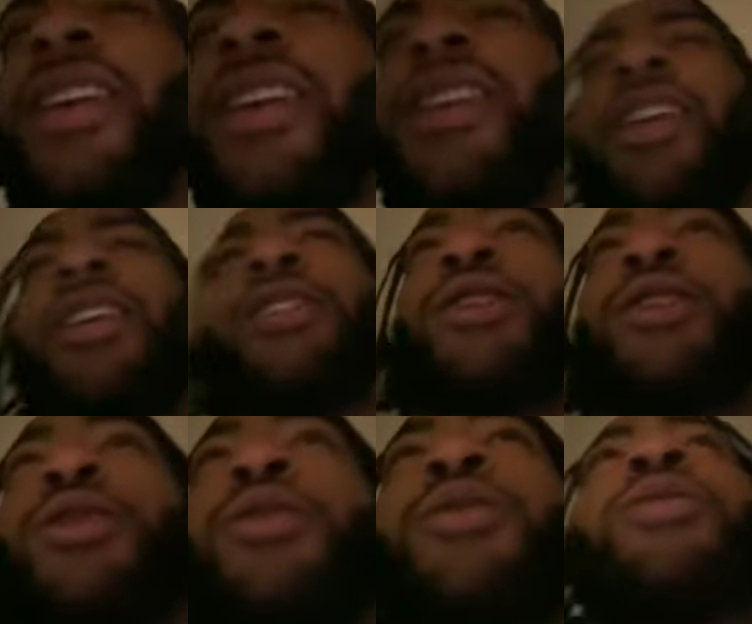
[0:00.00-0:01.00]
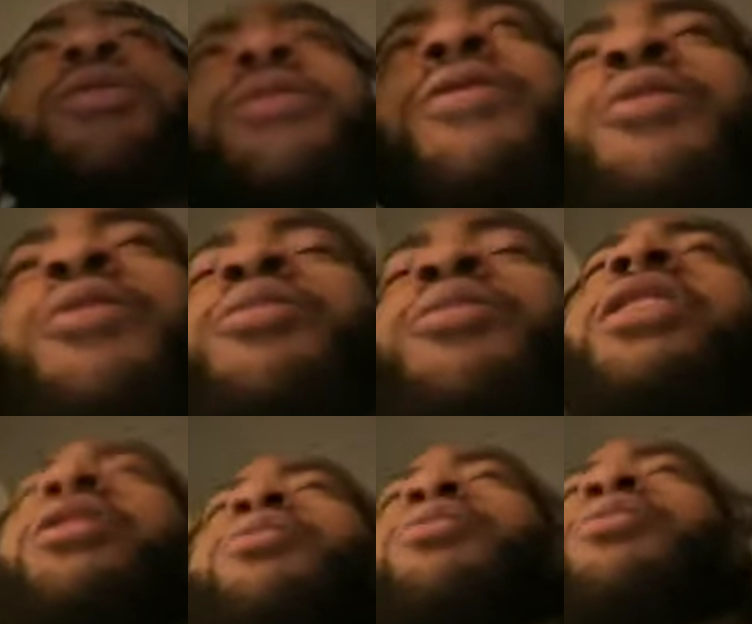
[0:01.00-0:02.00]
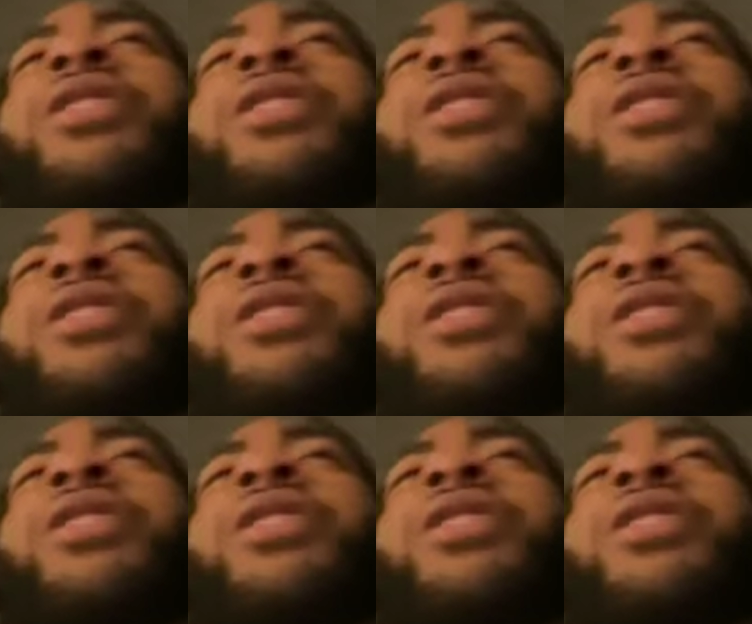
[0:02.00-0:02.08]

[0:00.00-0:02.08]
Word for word: uh, so for me, it was just